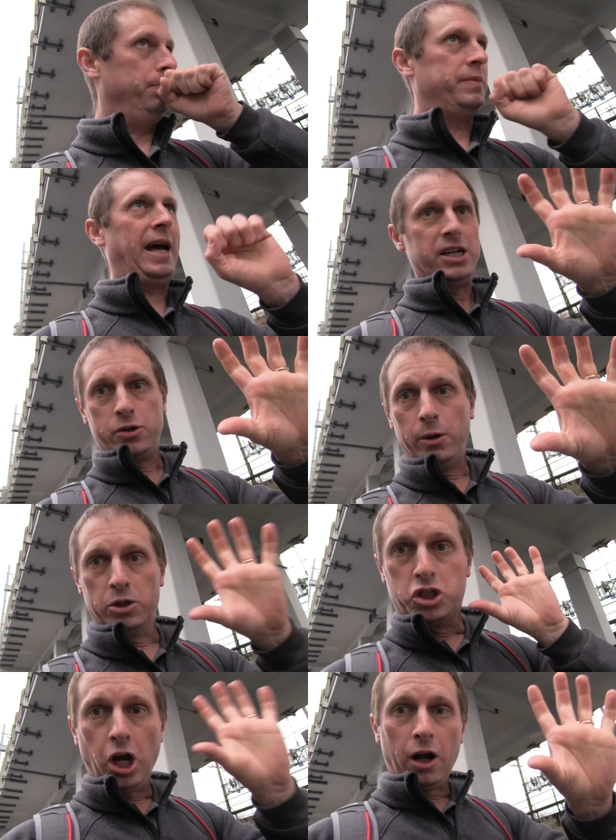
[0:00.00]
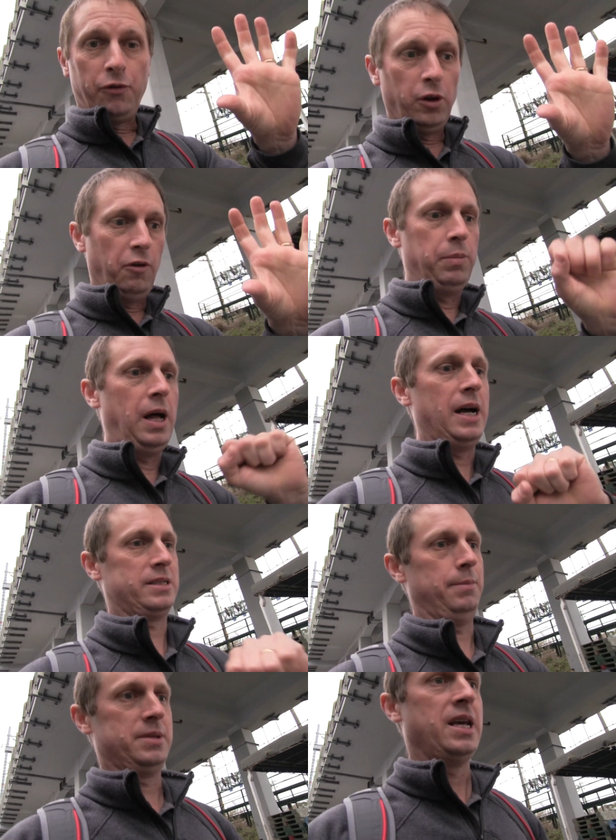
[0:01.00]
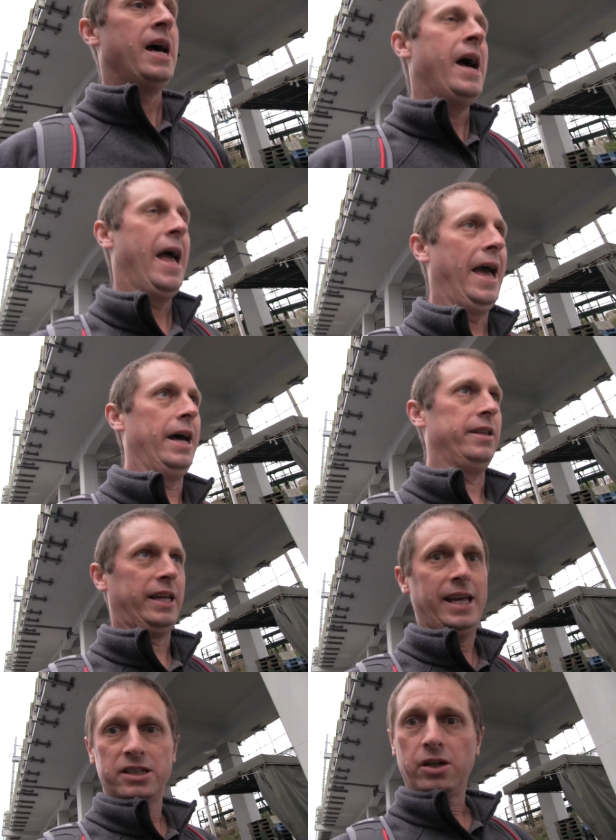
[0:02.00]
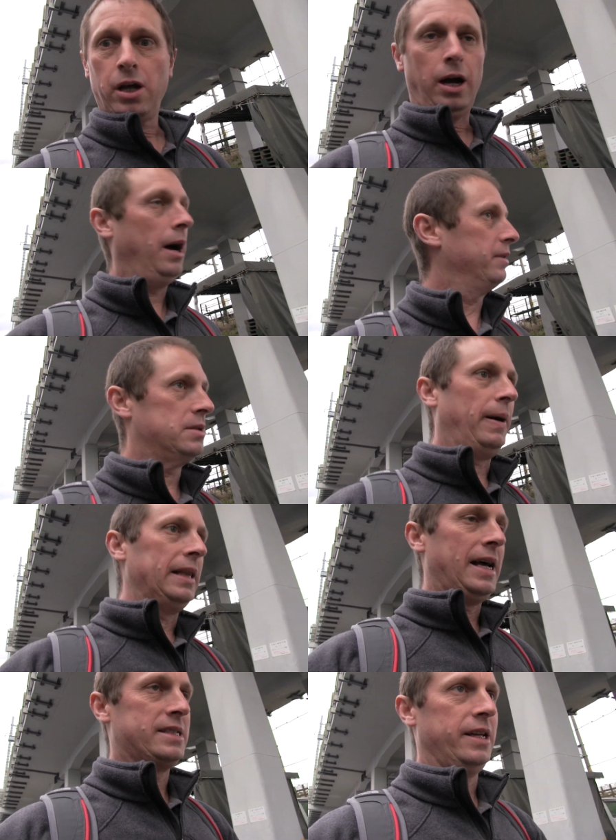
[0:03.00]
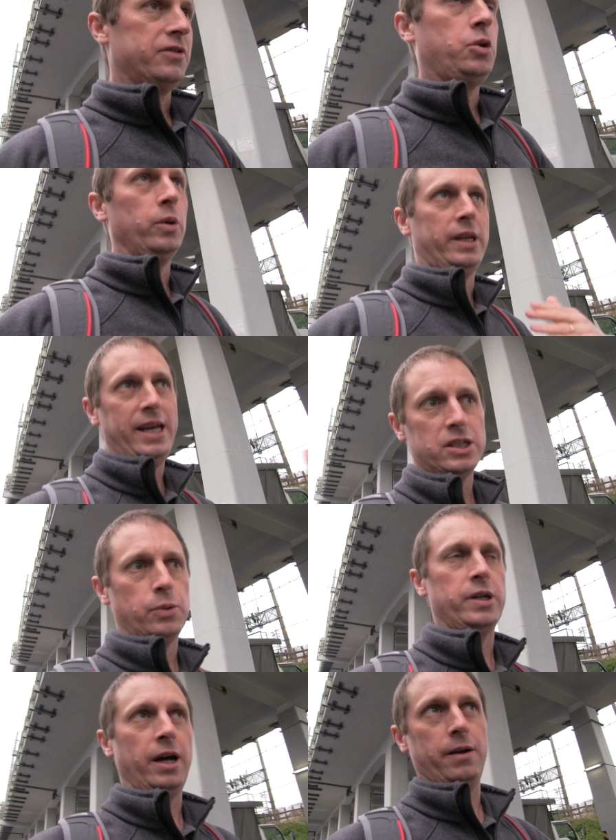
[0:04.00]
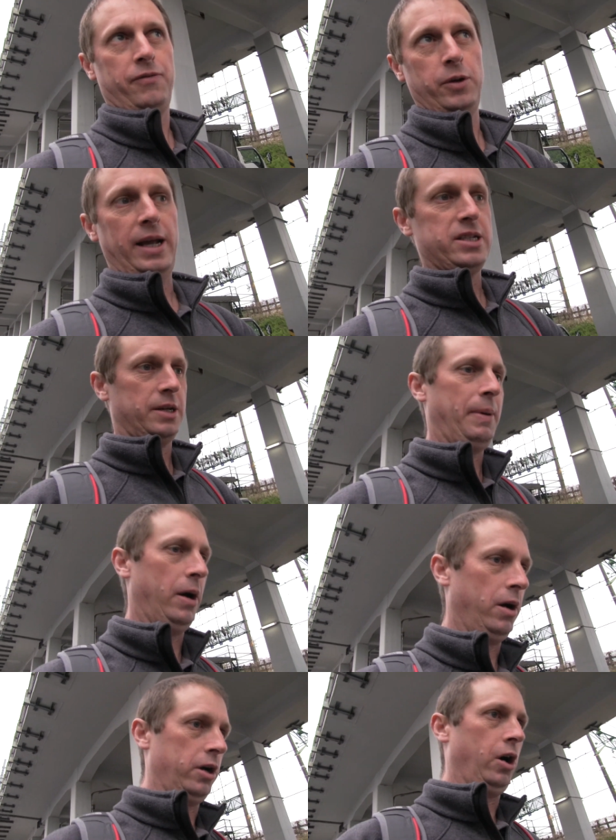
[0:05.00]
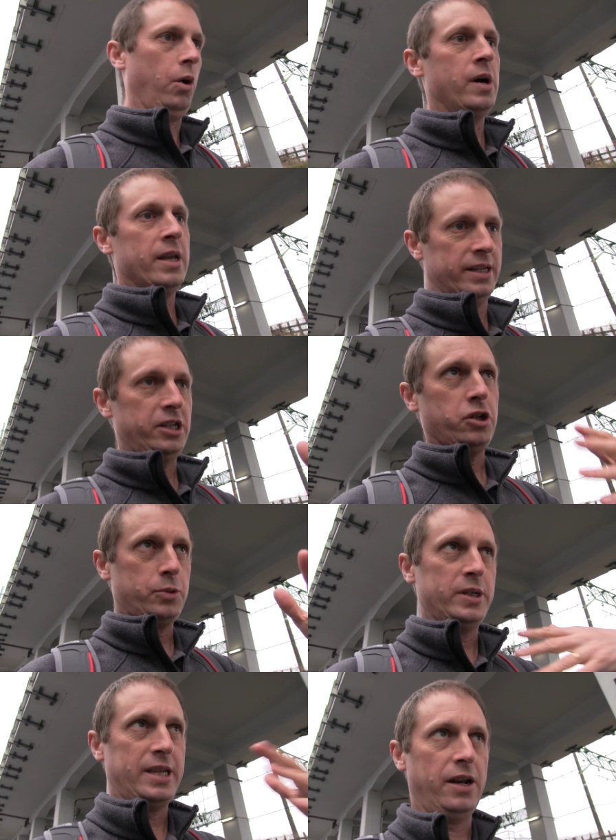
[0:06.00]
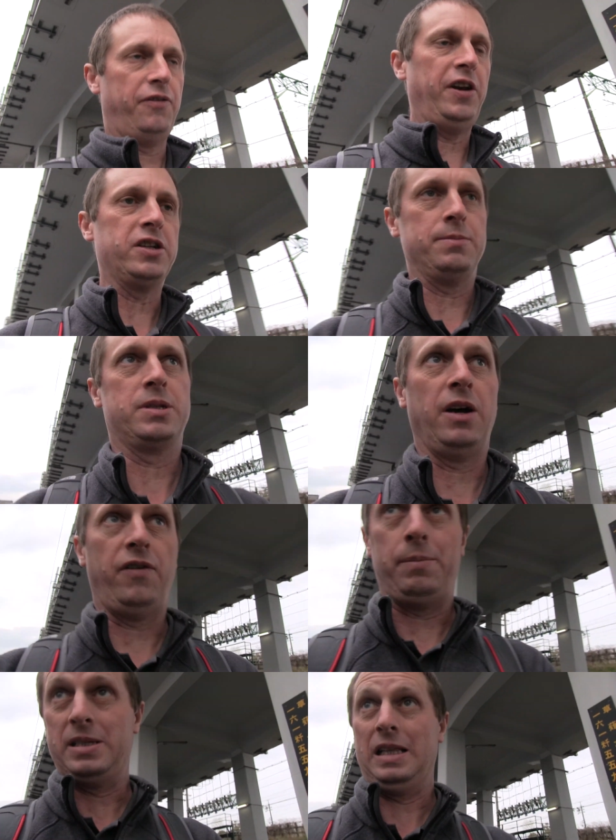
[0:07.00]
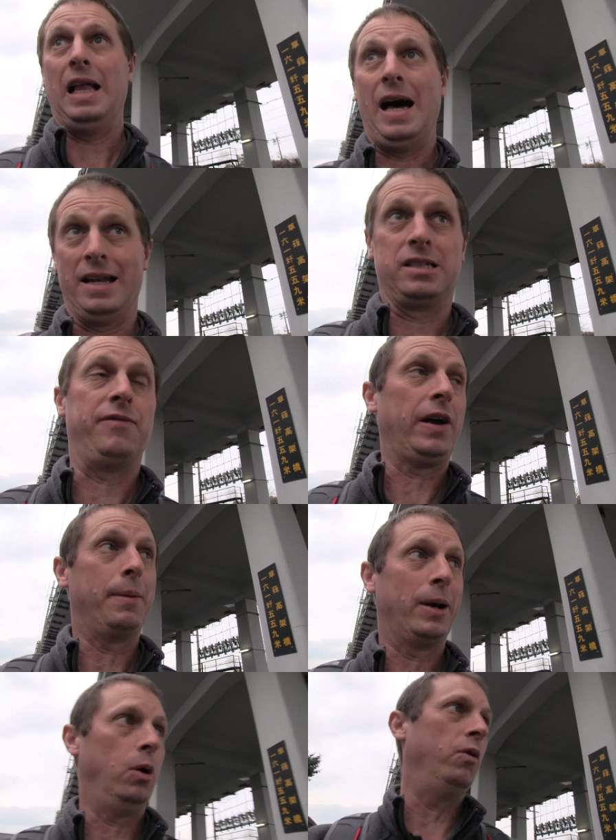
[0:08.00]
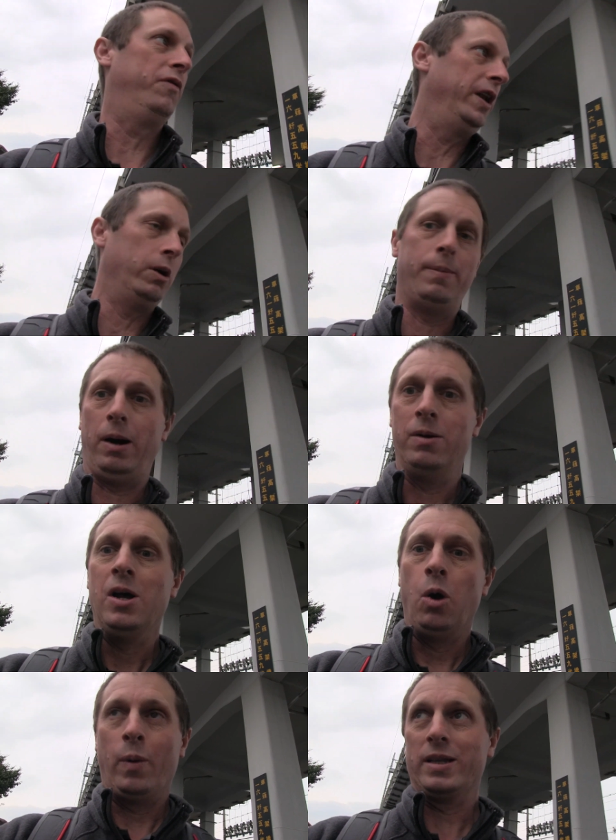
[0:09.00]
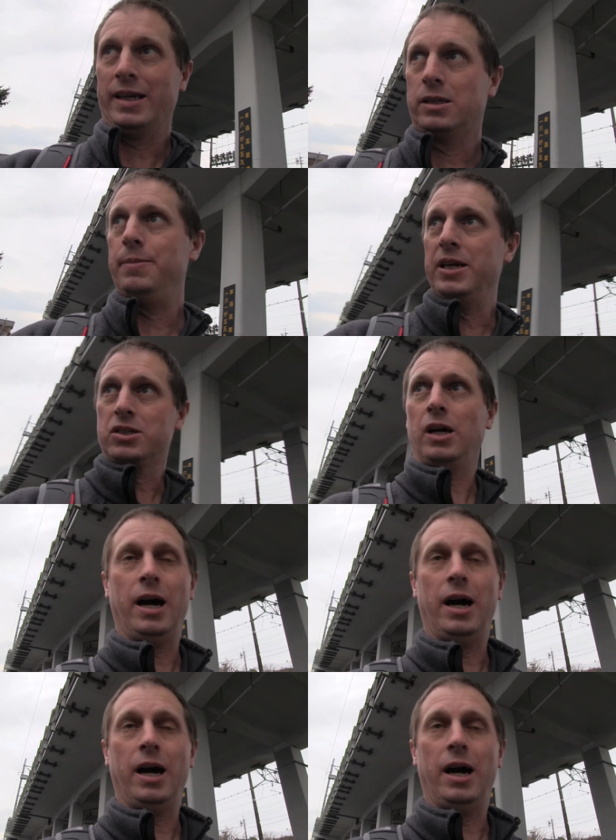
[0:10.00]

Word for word: That tree was chock full of blossoms, and the kids are gone. This is my last day of school. The kids were done a few days ago. Teachers, we just had to finish some stuff up. There's a lot of stuff. I can make a whole video about what it's like to be a